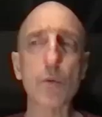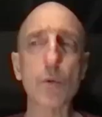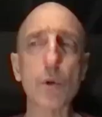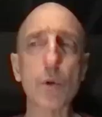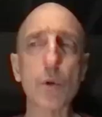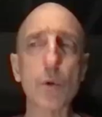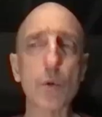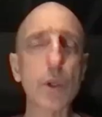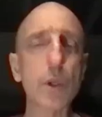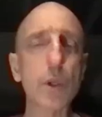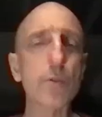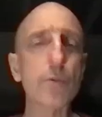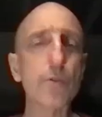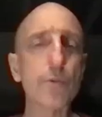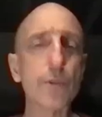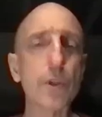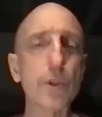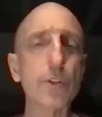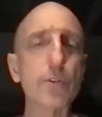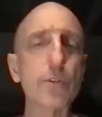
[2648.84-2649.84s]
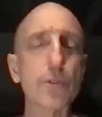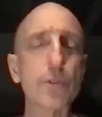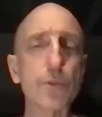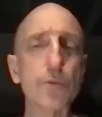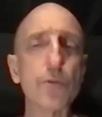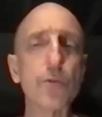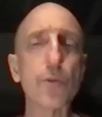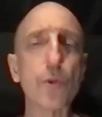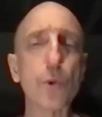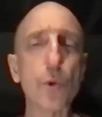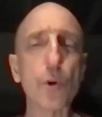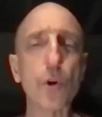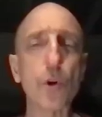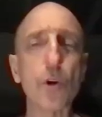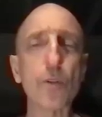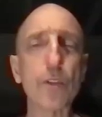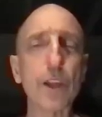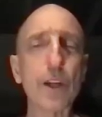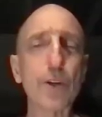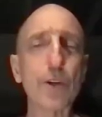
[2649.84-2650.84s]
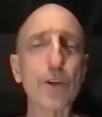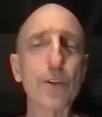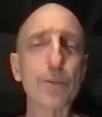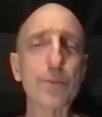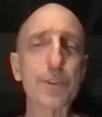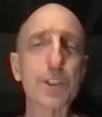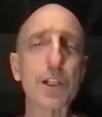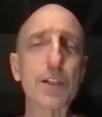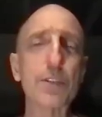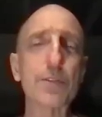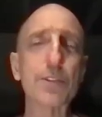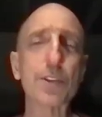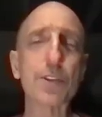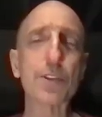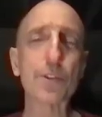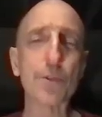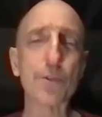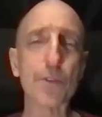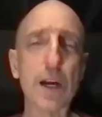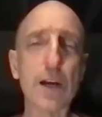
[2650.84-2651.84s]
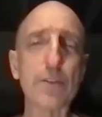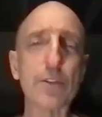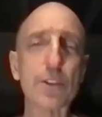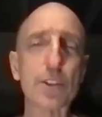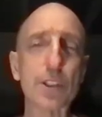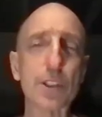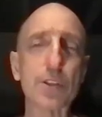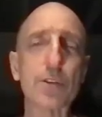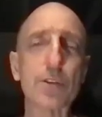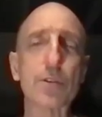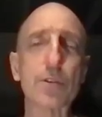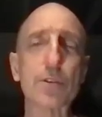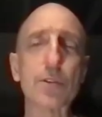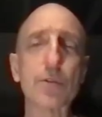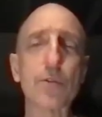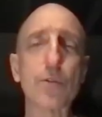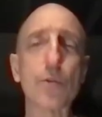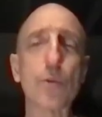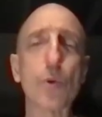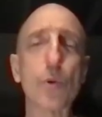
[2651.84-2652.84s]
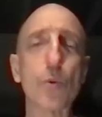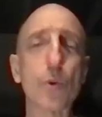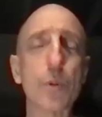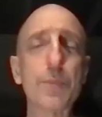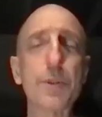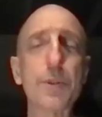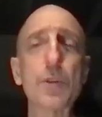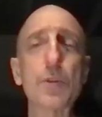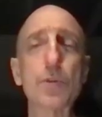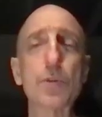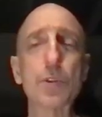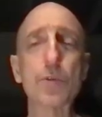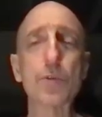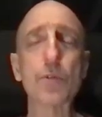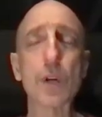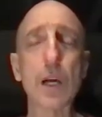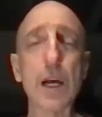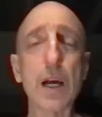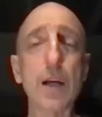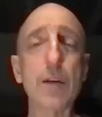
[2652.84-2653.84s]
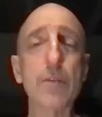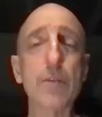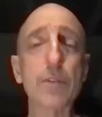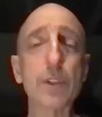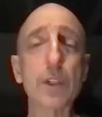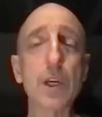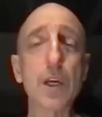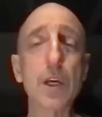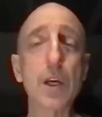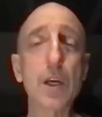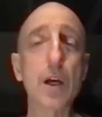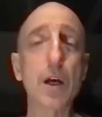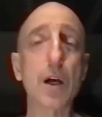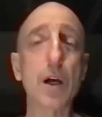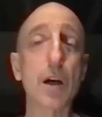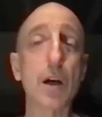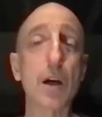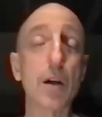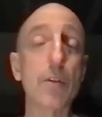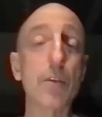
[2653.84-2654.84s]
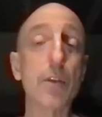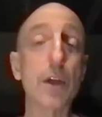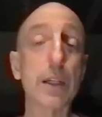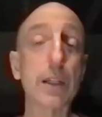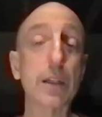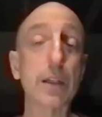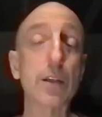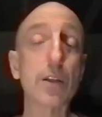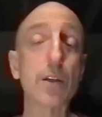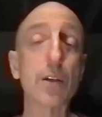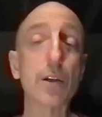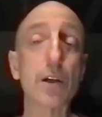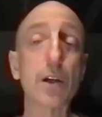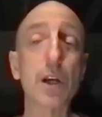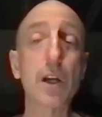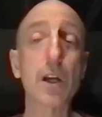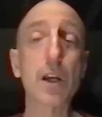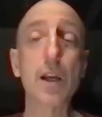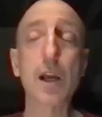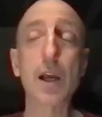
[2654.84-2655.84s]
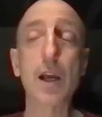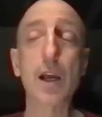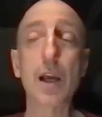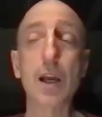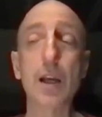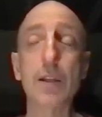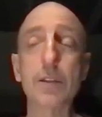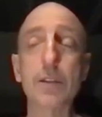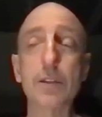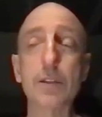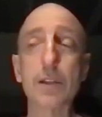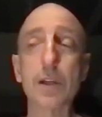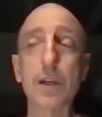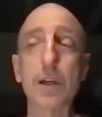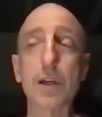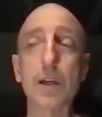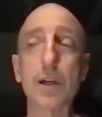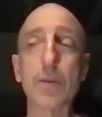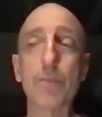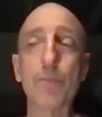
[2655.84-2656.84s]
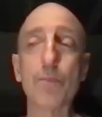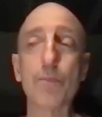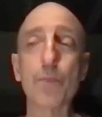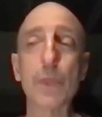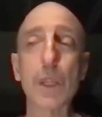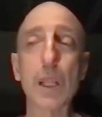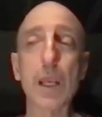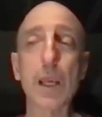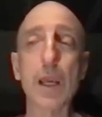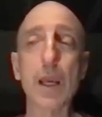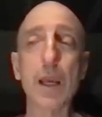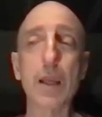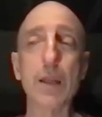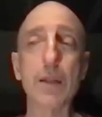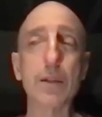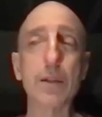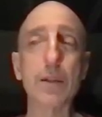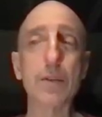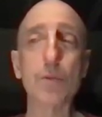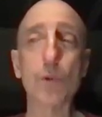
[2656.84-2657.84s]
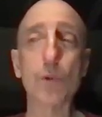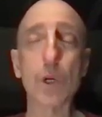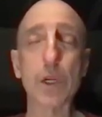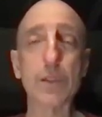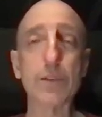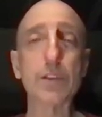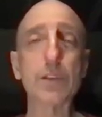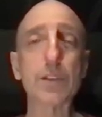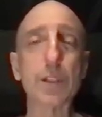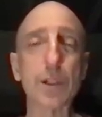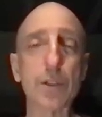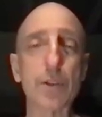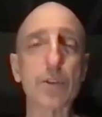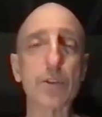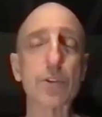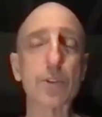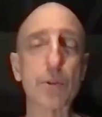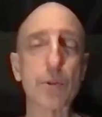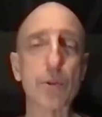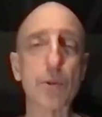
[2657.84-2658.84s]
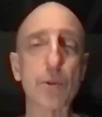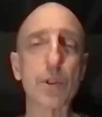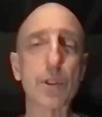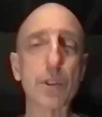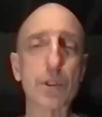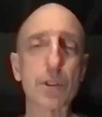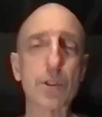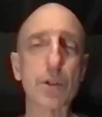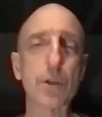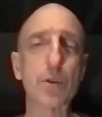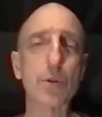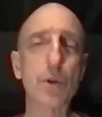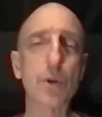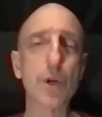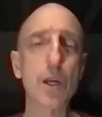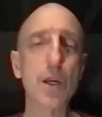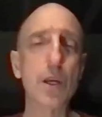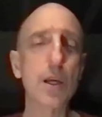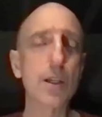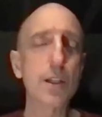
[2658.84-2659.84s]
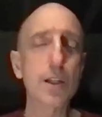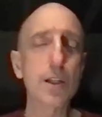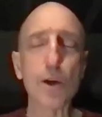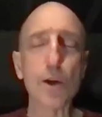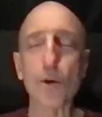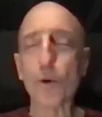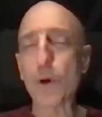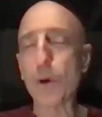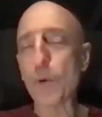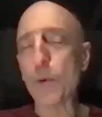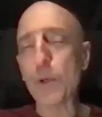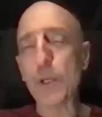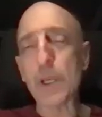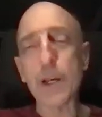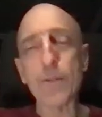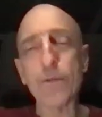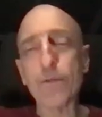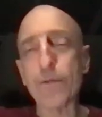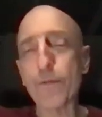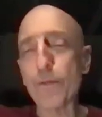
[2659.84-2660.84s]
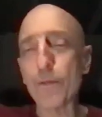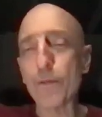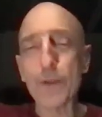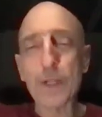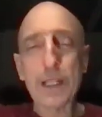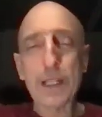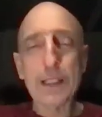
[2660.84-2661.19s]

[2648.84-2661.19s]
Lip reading: we interviewed four. They call themselves the Survivor Sisters, four women who survived that killer, and wanted to tell their stories. So we have